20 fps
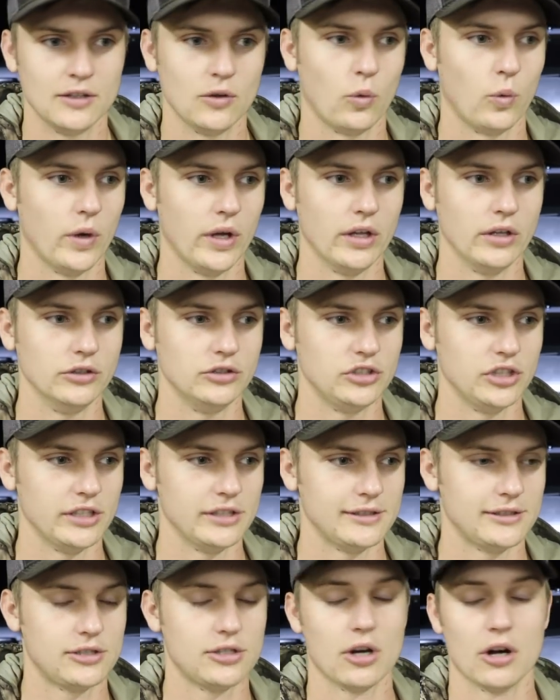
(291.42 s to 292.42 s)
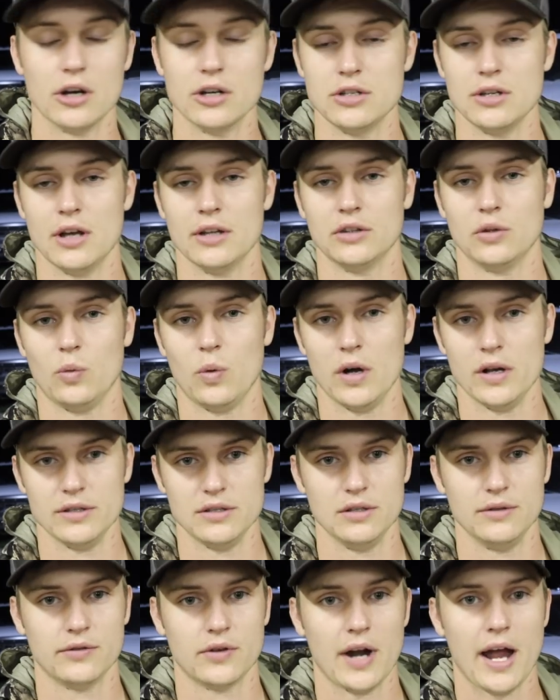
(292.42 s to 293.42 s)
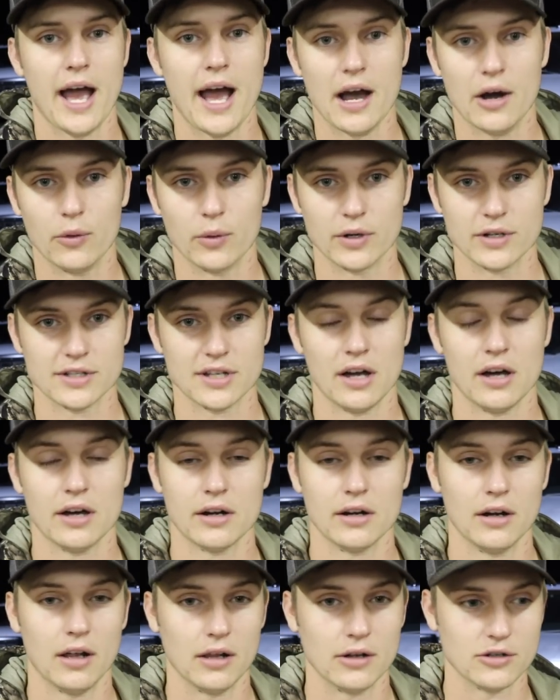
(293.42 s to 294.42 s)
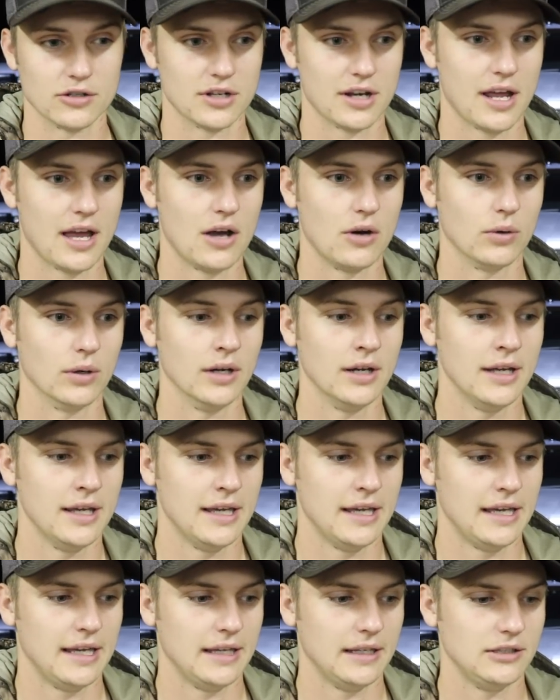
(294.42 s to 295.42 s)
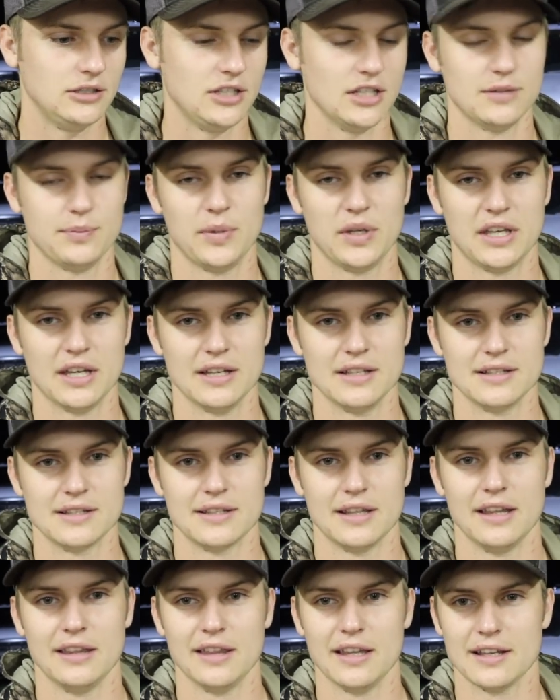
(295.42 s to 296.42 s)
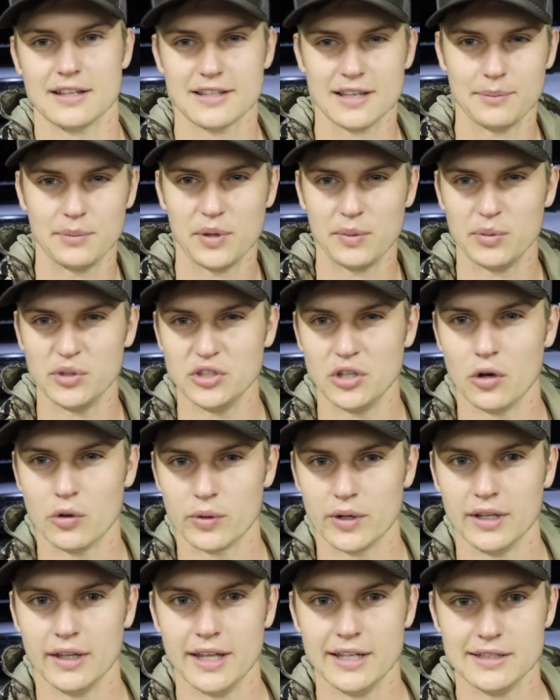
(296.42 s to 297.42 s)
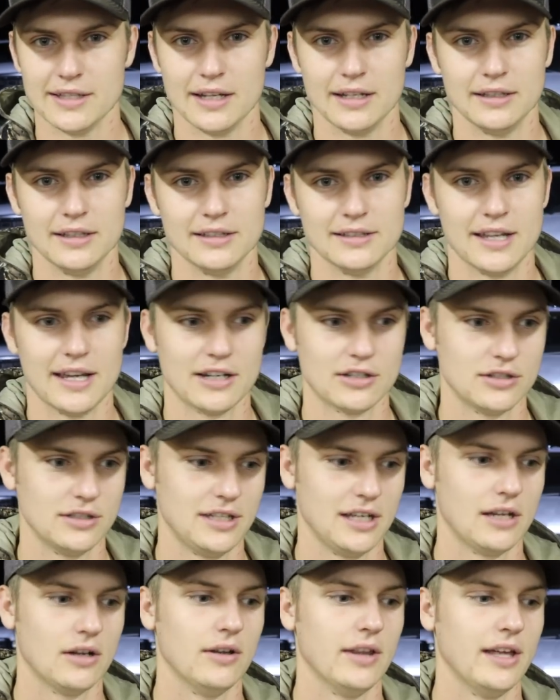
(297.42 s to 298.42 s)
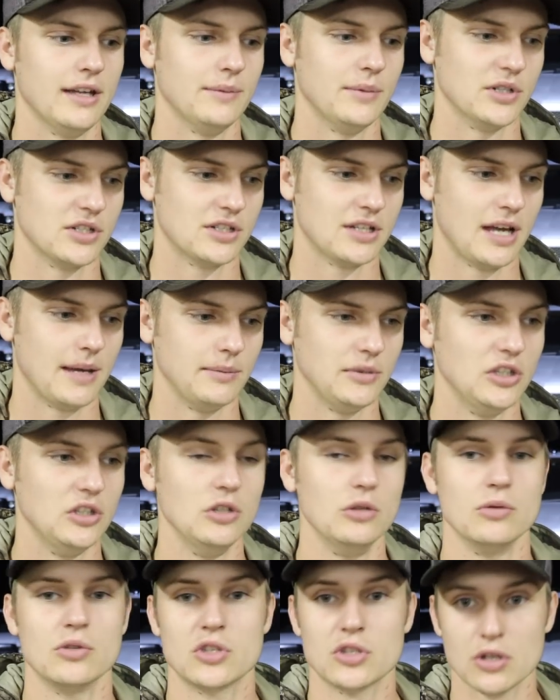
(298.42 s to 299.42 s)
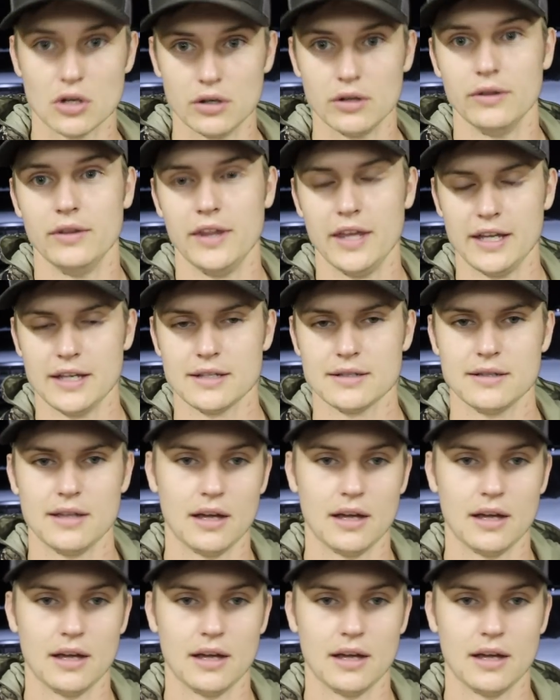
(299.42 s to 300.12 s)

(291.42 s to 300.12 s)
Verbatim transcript: will just charge you out the wazoo for hours, $100 an hour, just because they think some people don't realize that it doesn't actually take all that much time to do certain things.